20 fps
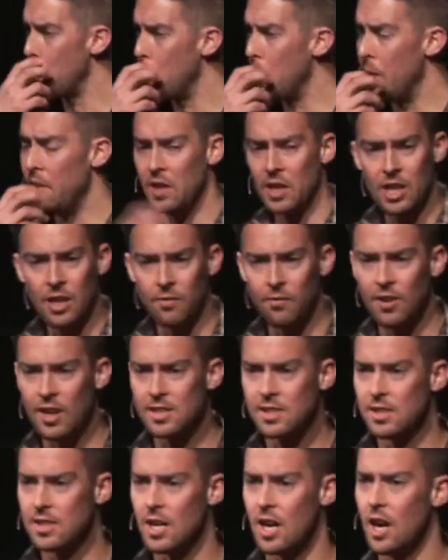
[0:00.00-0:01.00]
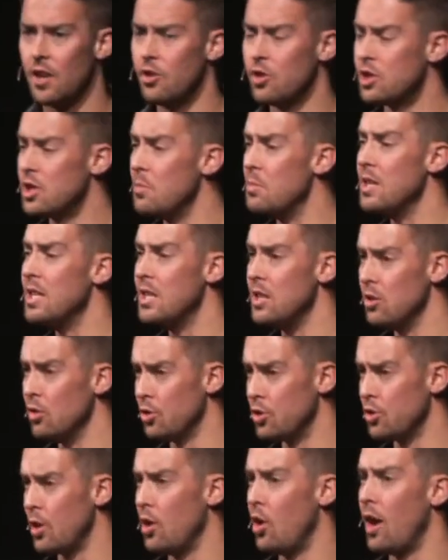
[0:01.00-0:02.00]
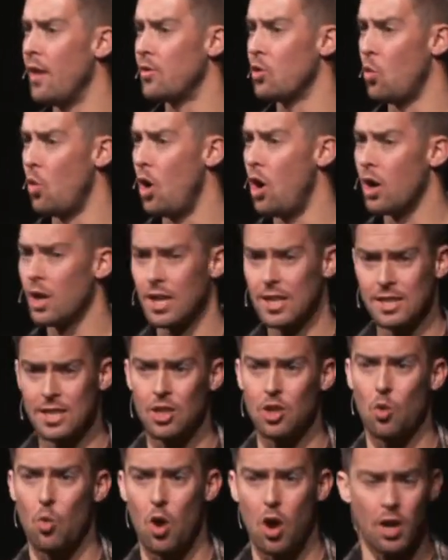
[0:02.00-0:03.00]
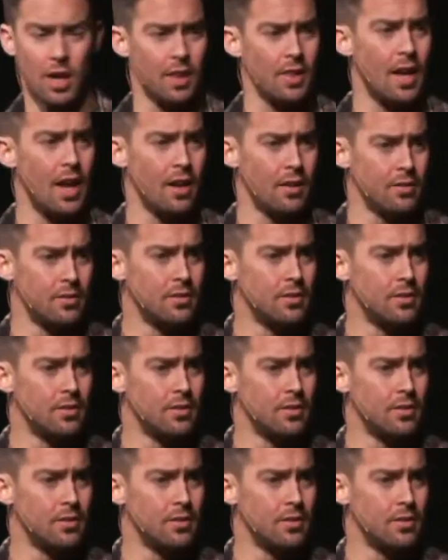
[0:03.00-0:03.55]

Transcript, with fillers: and then confess it to others to be healed so I don't have to walk, continue to walk in that.